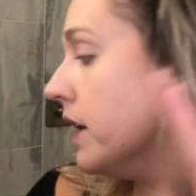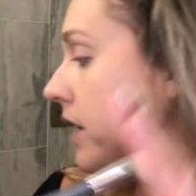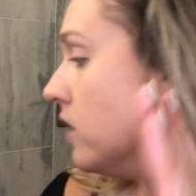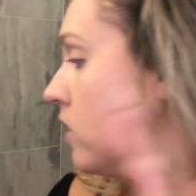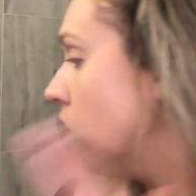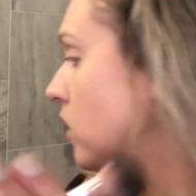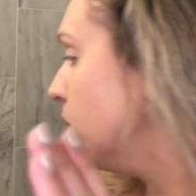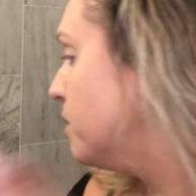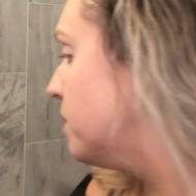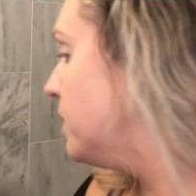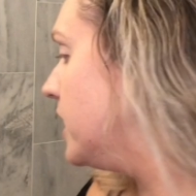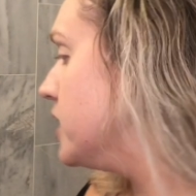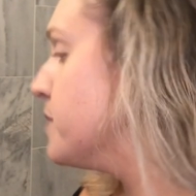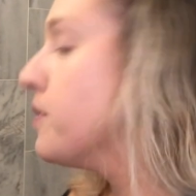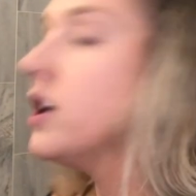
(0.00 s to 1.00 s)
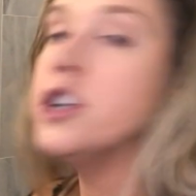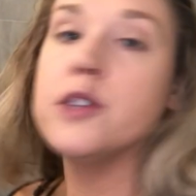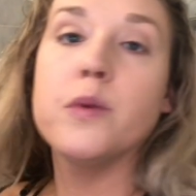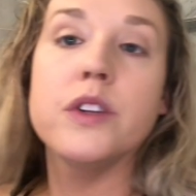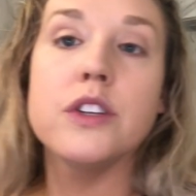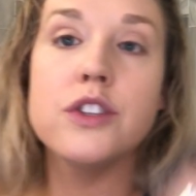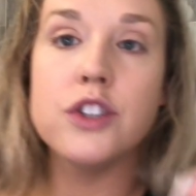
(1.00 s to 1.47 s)
a regular old blush brush
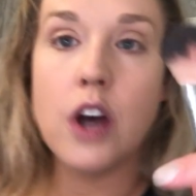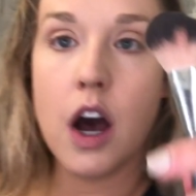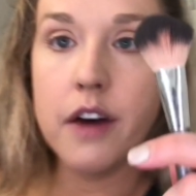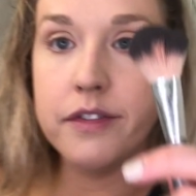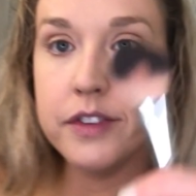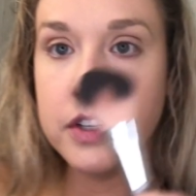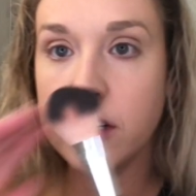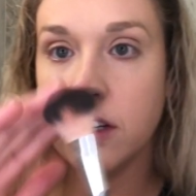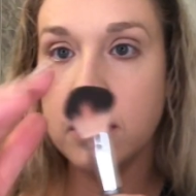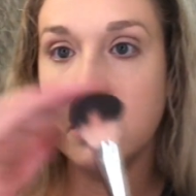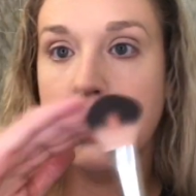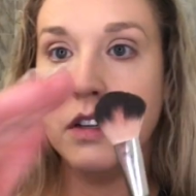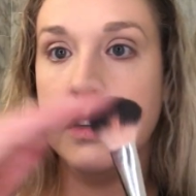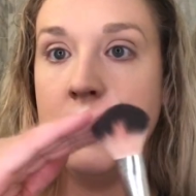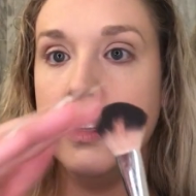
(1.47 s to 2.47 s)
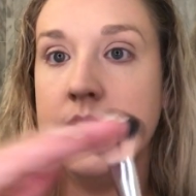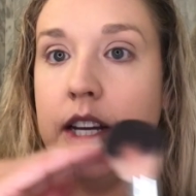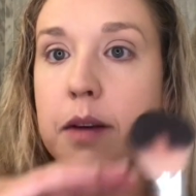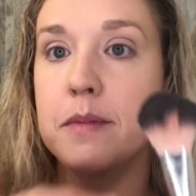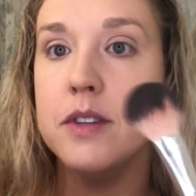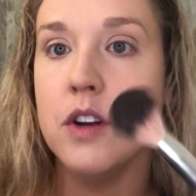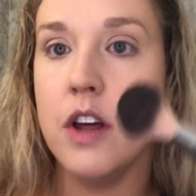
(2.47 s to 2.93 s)
with a soft
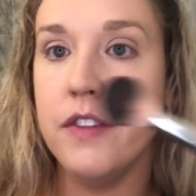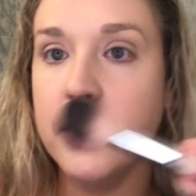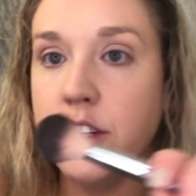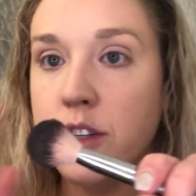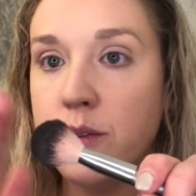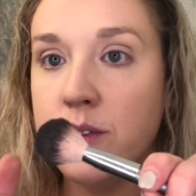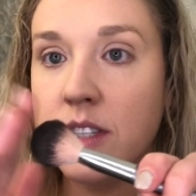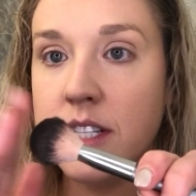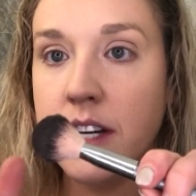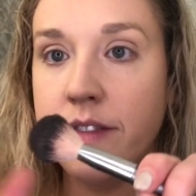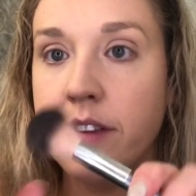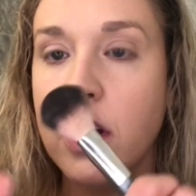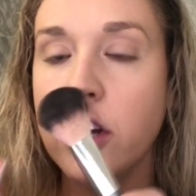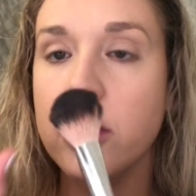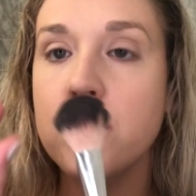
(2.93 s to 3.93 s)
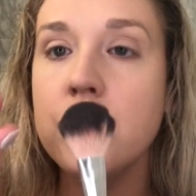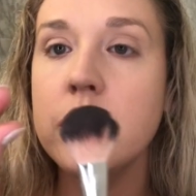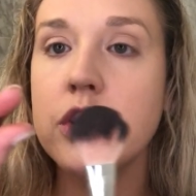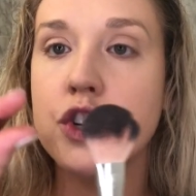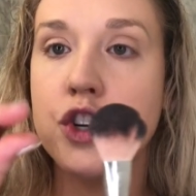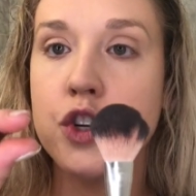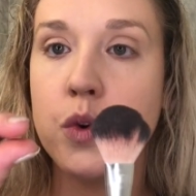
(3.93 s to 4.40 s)
tip, so nothing too stiff. Usually
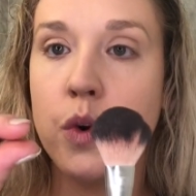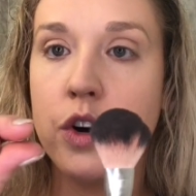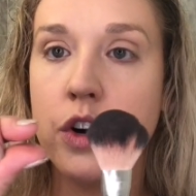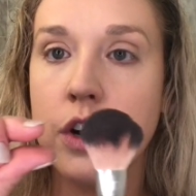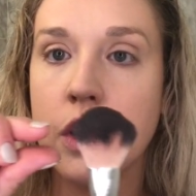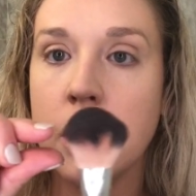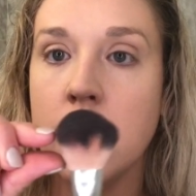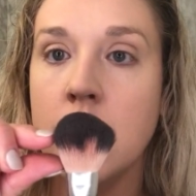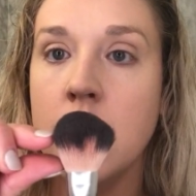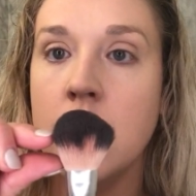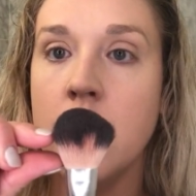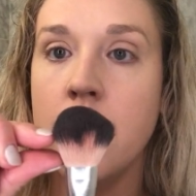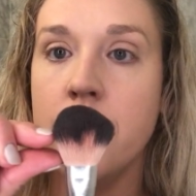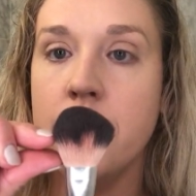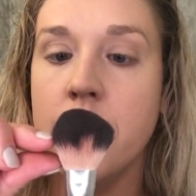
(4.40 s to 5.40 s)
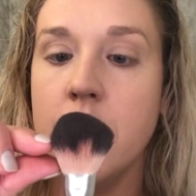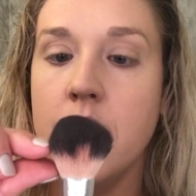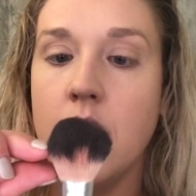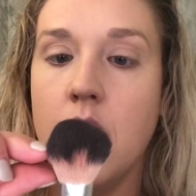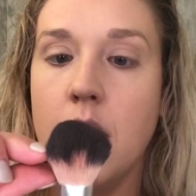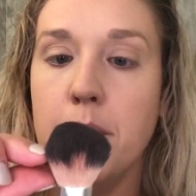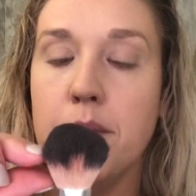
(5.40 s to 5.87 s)
the shorter the
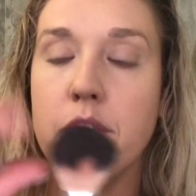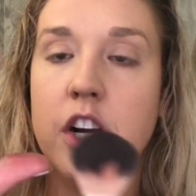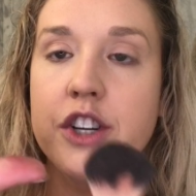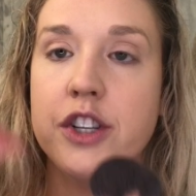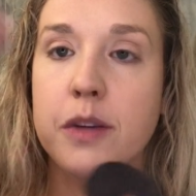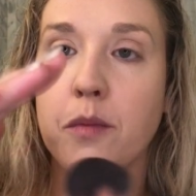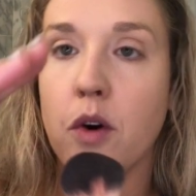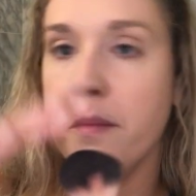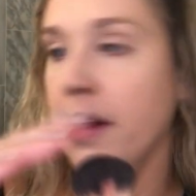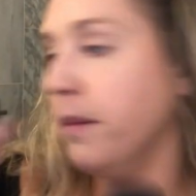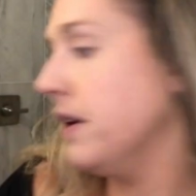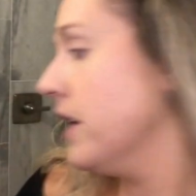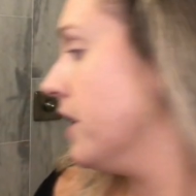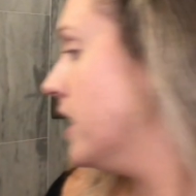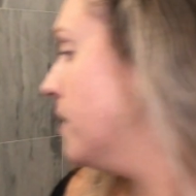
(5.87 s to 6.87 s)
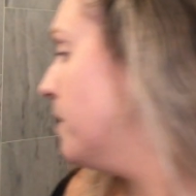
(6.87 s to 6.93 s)
brush, the more pigment you're